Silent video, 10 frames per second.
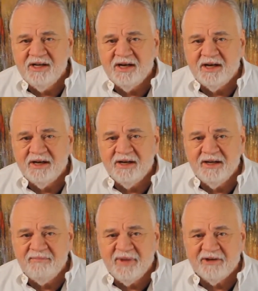
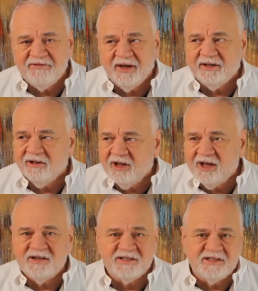And matter of fact, a
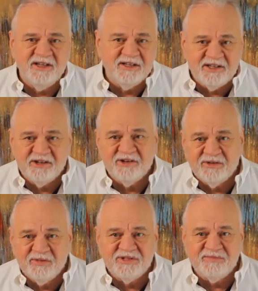lot of the
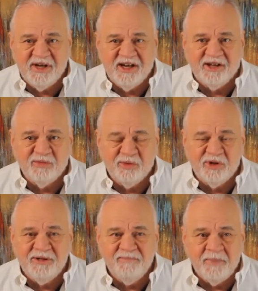interior was made out of
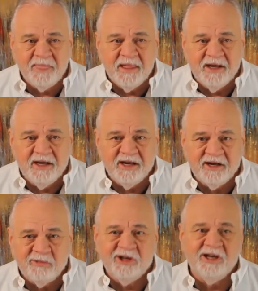wood. And
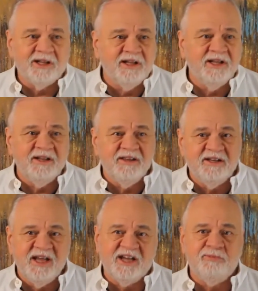ironically, the
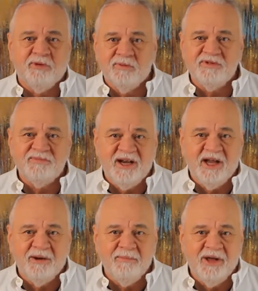dashboard was made
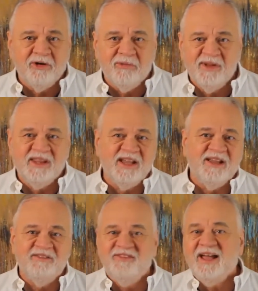out of metal, but they
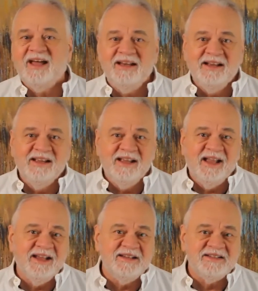gave that
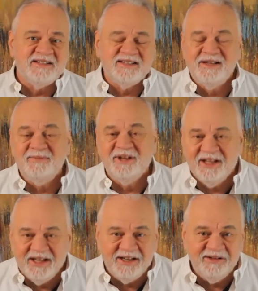a
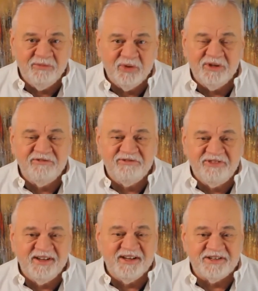simulated wood
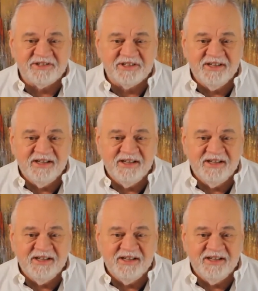finish.